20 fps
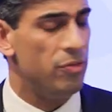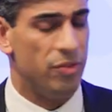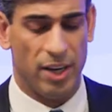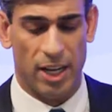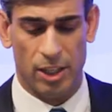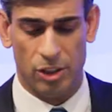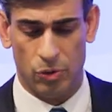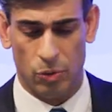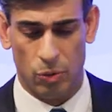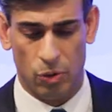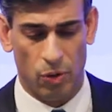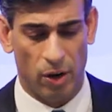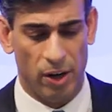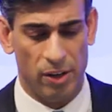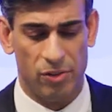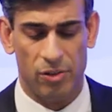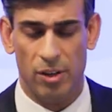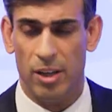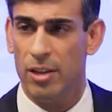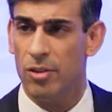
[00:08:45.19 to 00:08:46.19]
financial
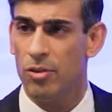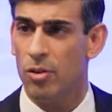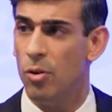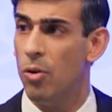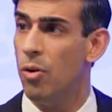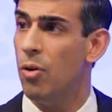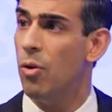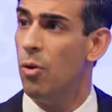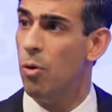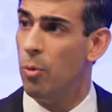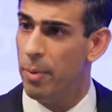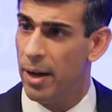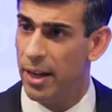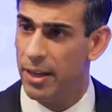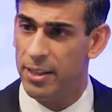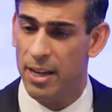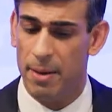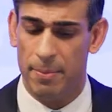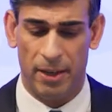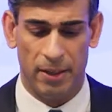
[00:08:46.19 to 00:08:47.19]
crises, or
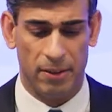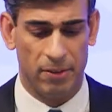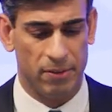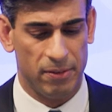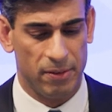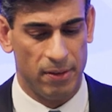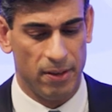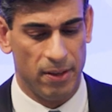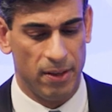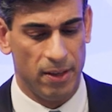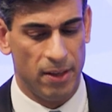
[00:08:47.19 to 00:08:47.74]
pandemics.